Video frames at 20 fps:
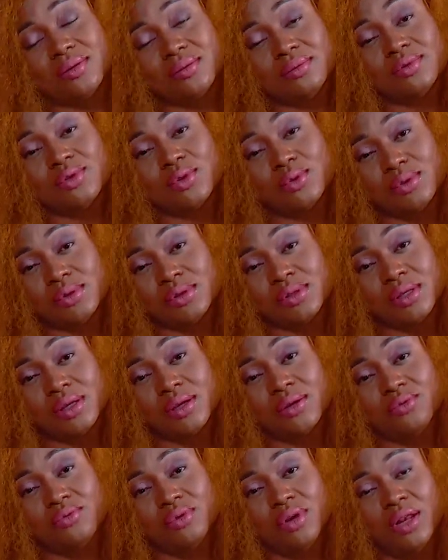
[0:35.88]
so to say,
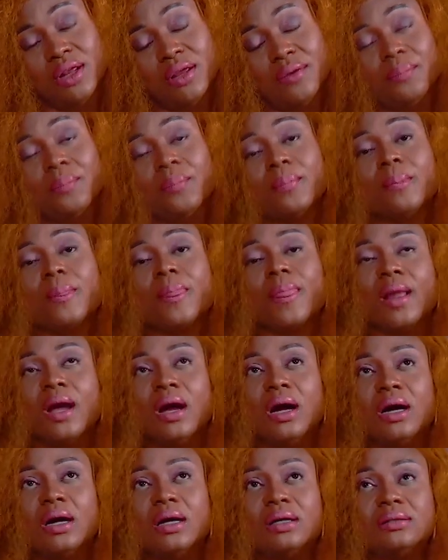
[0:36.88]
really.
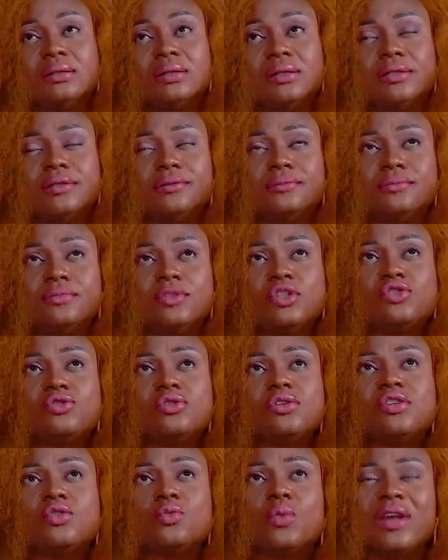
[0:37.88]
And um, the truth
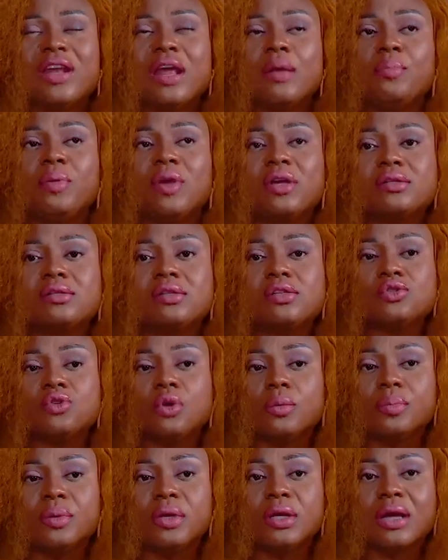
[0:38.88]
is, when I picked this
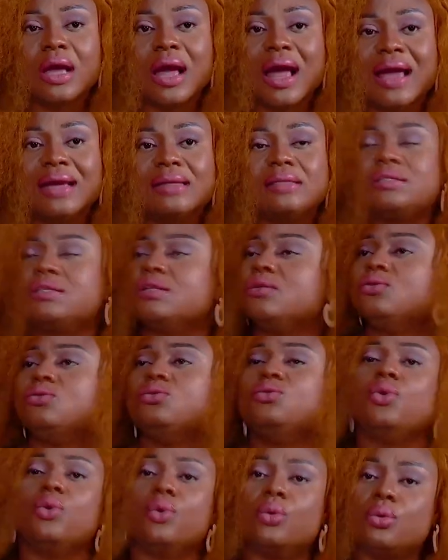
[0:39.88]
topic, I didn't
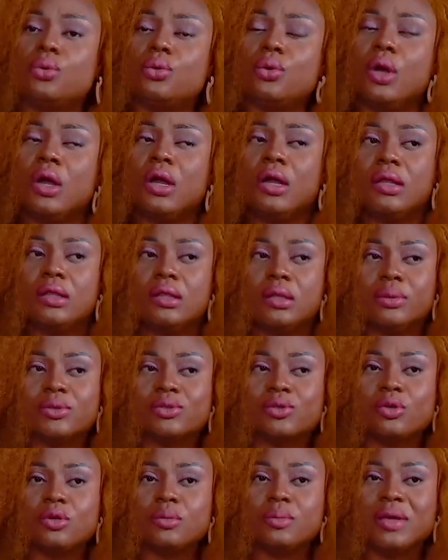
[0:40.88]
know there was
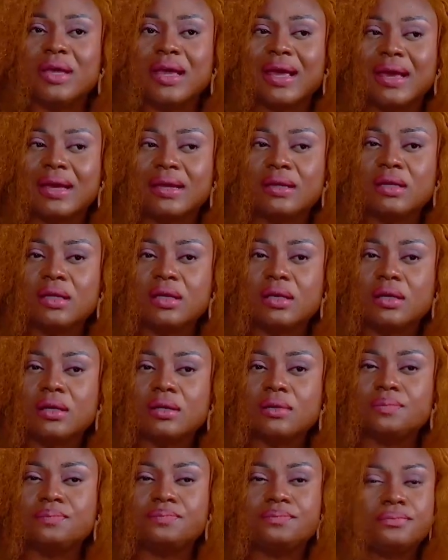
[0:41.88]
going to be any
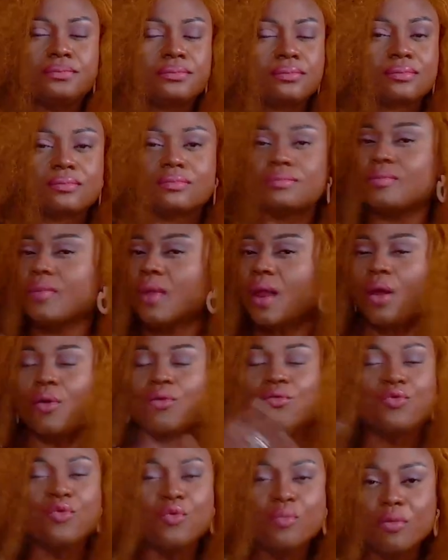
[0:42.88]

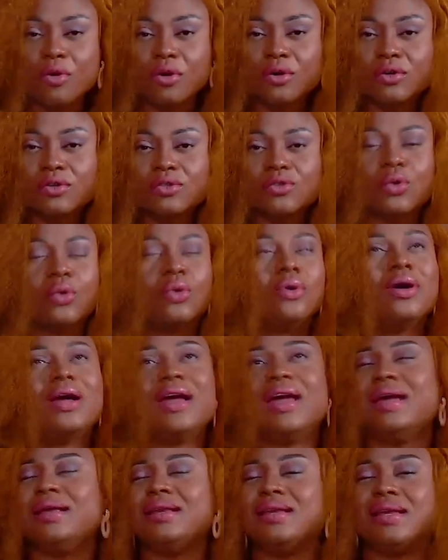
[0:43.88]
rumors or
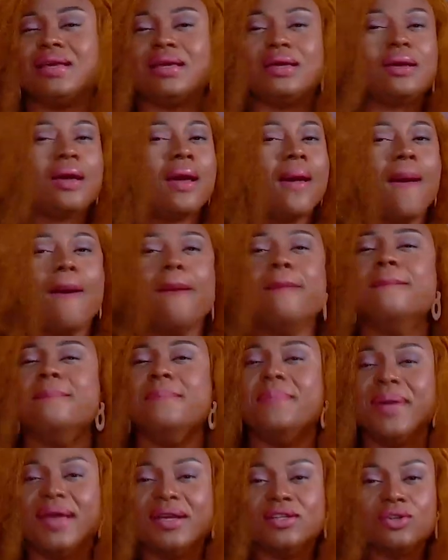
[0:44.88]
any
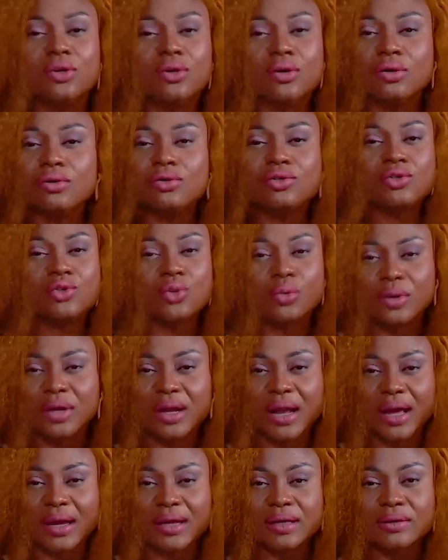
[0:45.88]
major
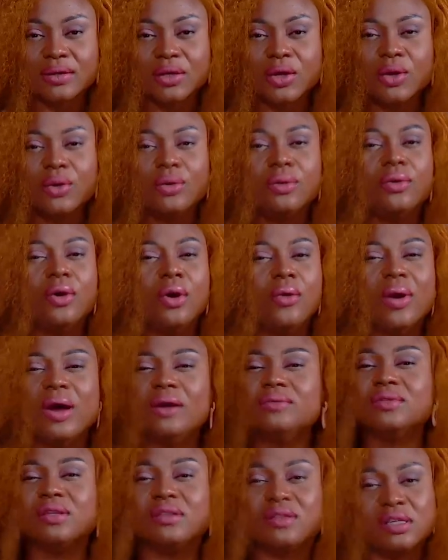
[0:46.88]
storyline
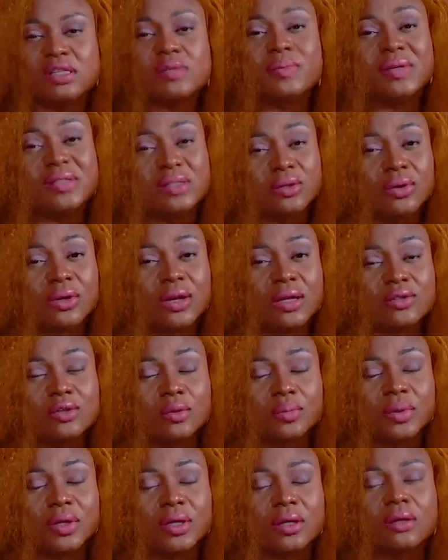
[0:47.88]
around this particular
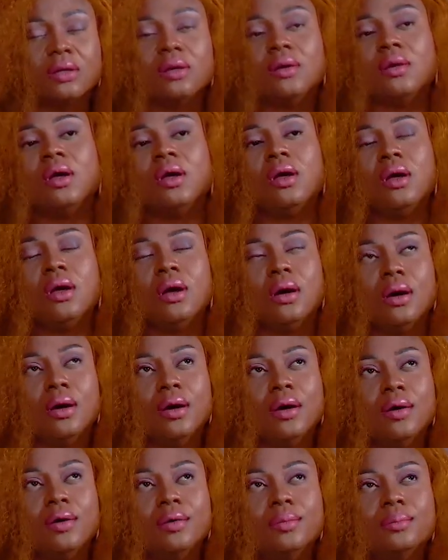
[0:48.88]
topic.
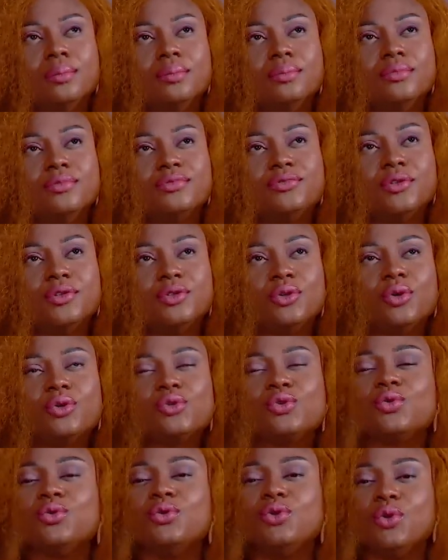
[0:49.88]
Um, for those
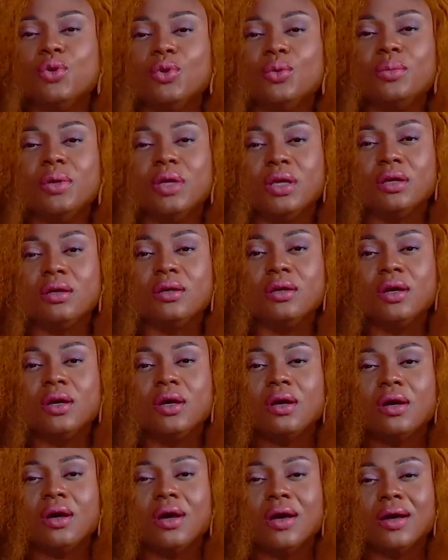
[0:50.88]
who know me,
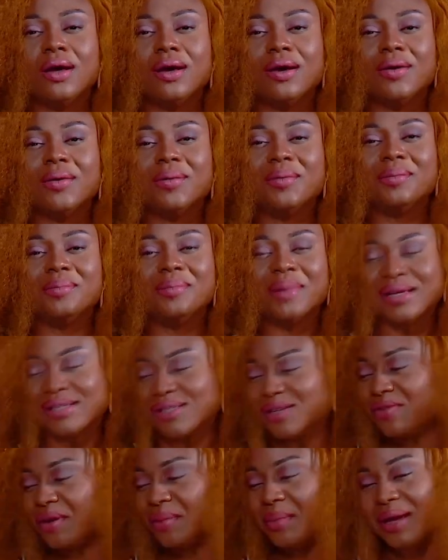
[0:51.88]
um,
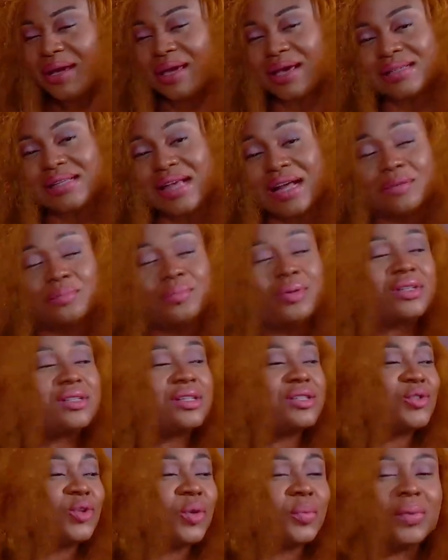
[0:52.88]
myself and my guests had picked this
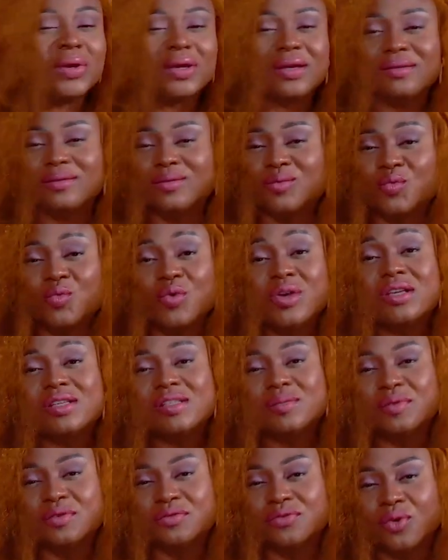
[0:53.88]
topic weeks
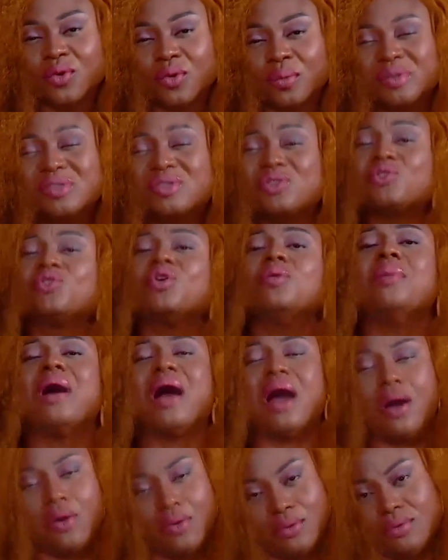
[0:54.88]
before, but
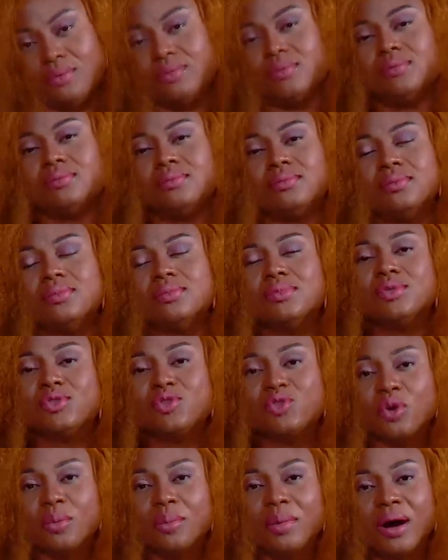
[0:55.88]
somehow,
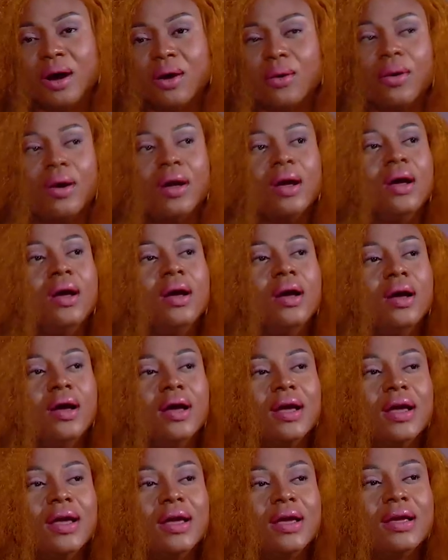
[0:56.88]
somehow,
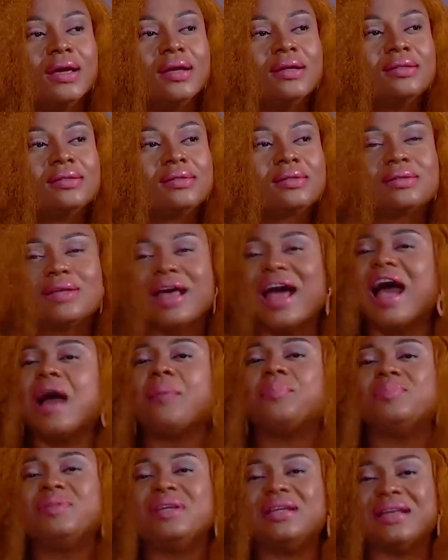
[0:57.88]
it's
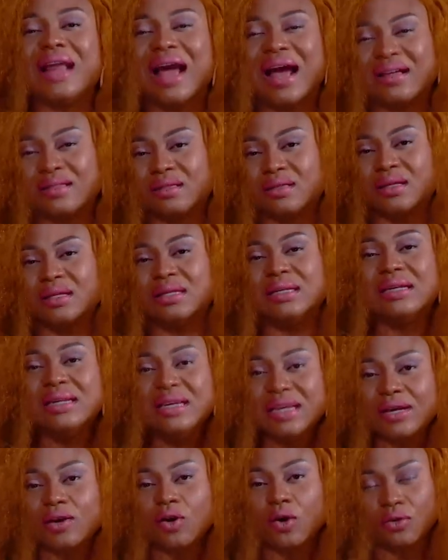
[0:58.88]
happening at the
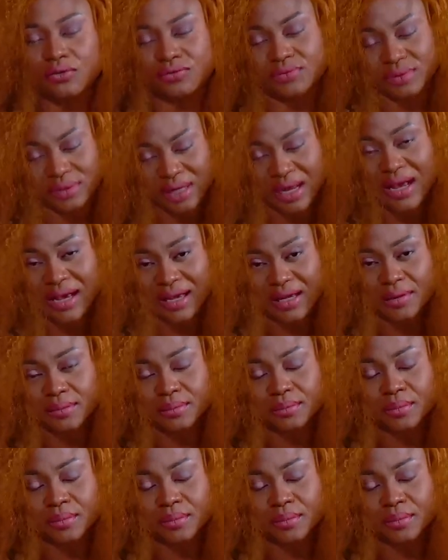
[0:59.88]
nick of time,